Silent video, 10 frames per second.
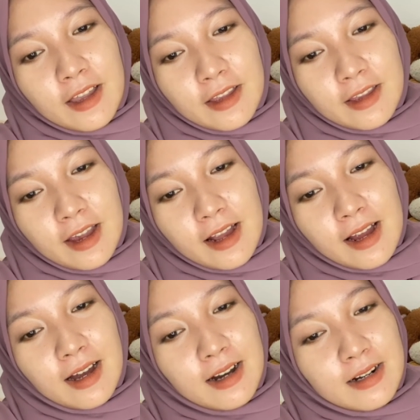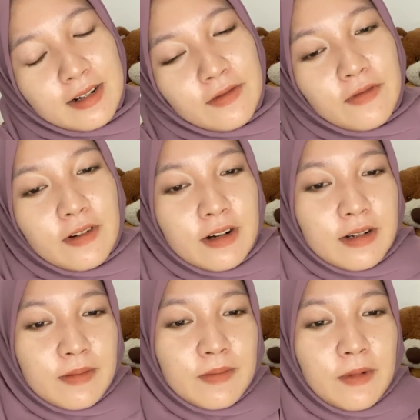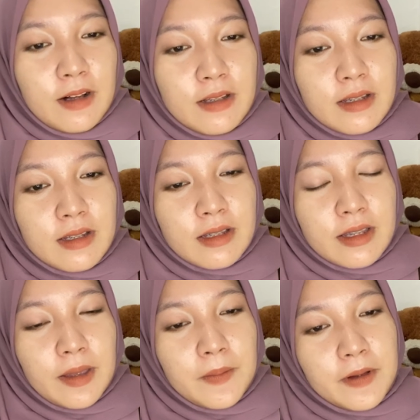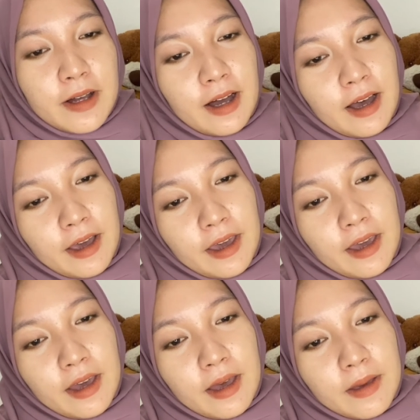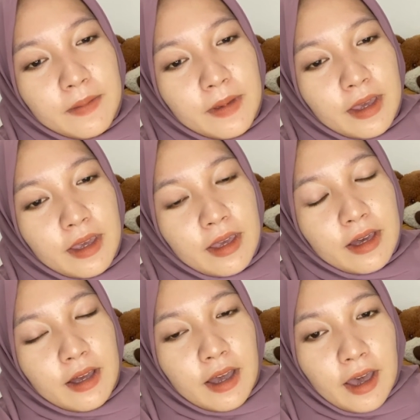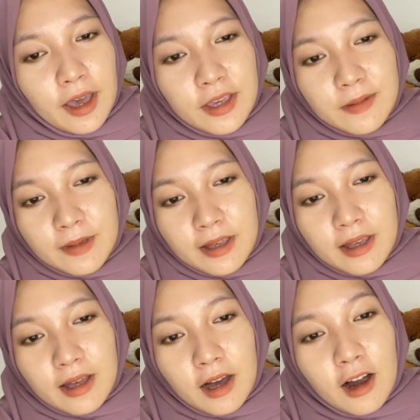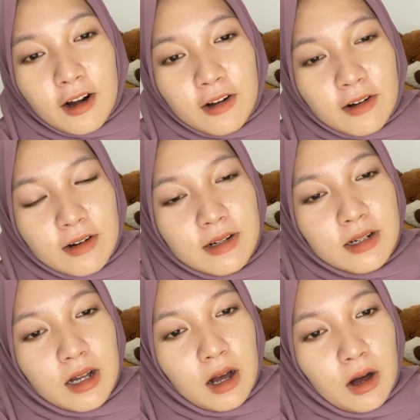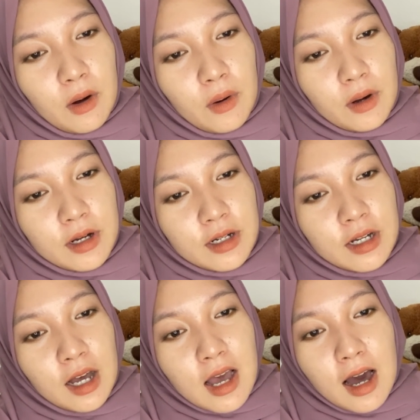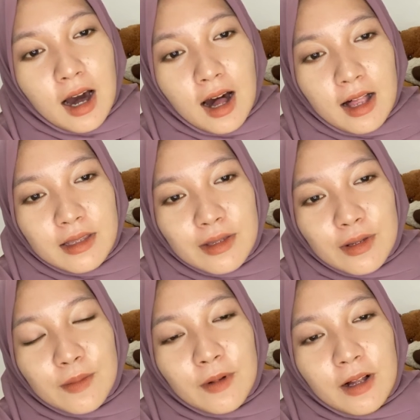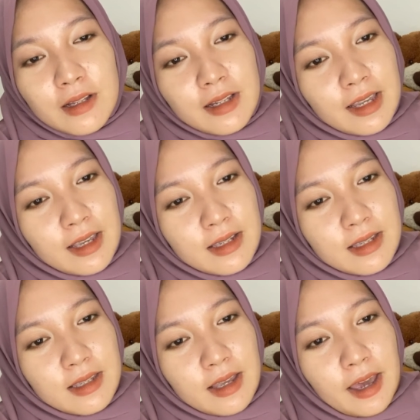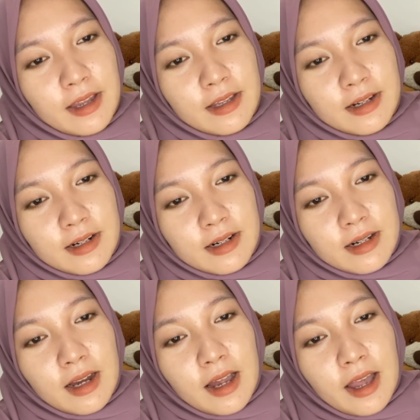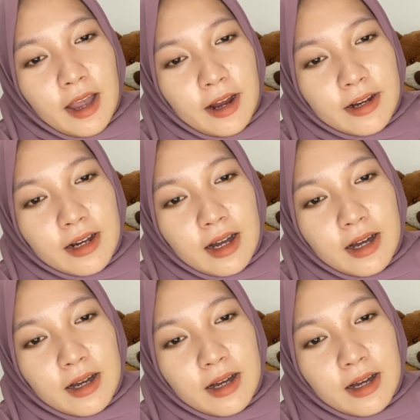There are 4 blood types: I, B, AB, or O. Also, blood is either Rh